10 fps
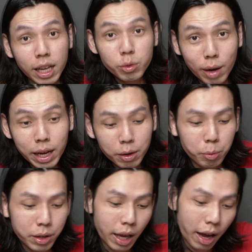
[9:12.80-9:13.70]
that's why
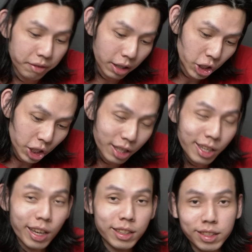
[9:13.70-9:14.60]
we have the
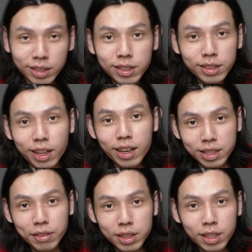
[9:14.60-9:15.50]
GTX
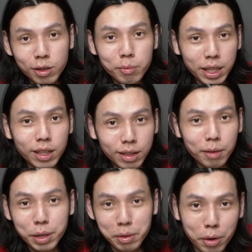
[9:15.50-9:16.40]
970 to make it a
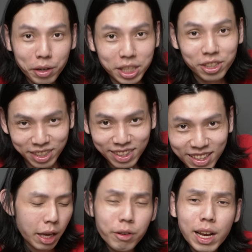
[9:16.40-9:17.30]
bit more
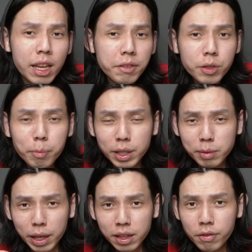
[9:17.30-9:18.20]
interesting. It really gives you a
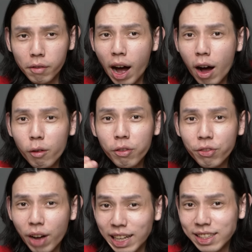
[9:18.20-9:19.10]
perspective of how
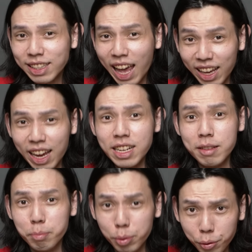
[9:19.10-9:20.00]
fast tech can
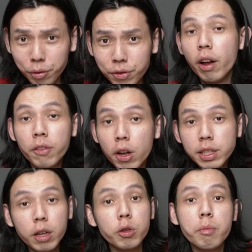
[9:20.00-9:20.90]
improve. And of
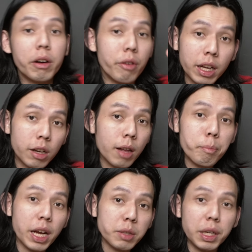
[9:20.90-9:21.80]
course, I'll do my regular
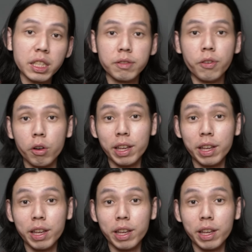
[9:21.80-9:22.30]
benchmarks for